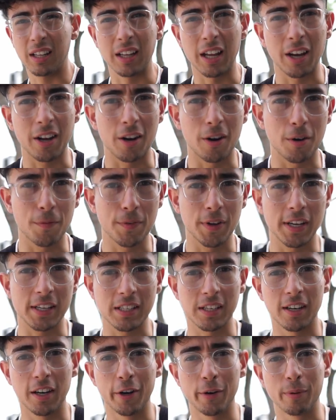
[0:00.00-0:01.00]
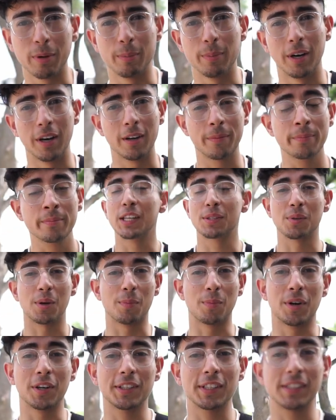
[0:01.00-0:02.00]
of loud. I don't know if you guys can hear me, but it's my
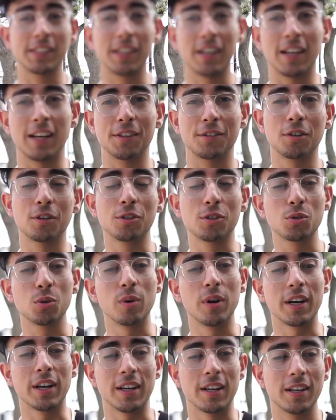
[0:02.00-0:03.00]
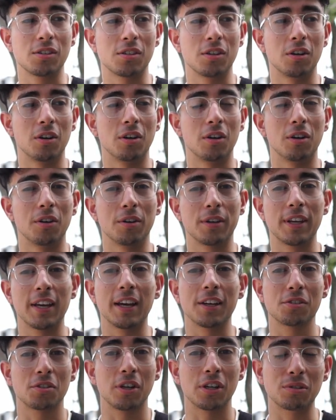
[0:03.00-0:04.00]
birthday today. I turned 20, so
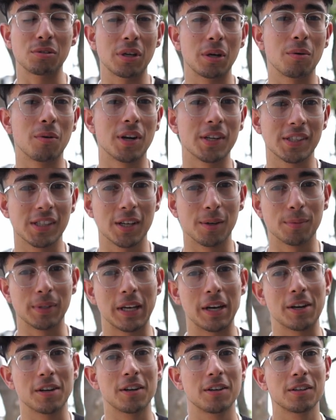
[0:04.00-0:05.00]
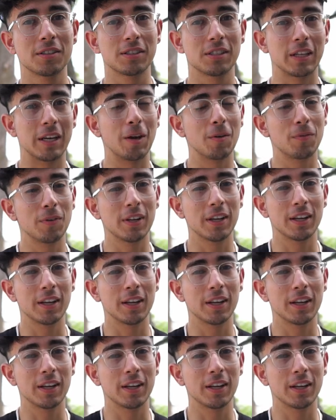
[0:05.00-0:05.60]
yeah, so that's why I wanted to come down here to Alpha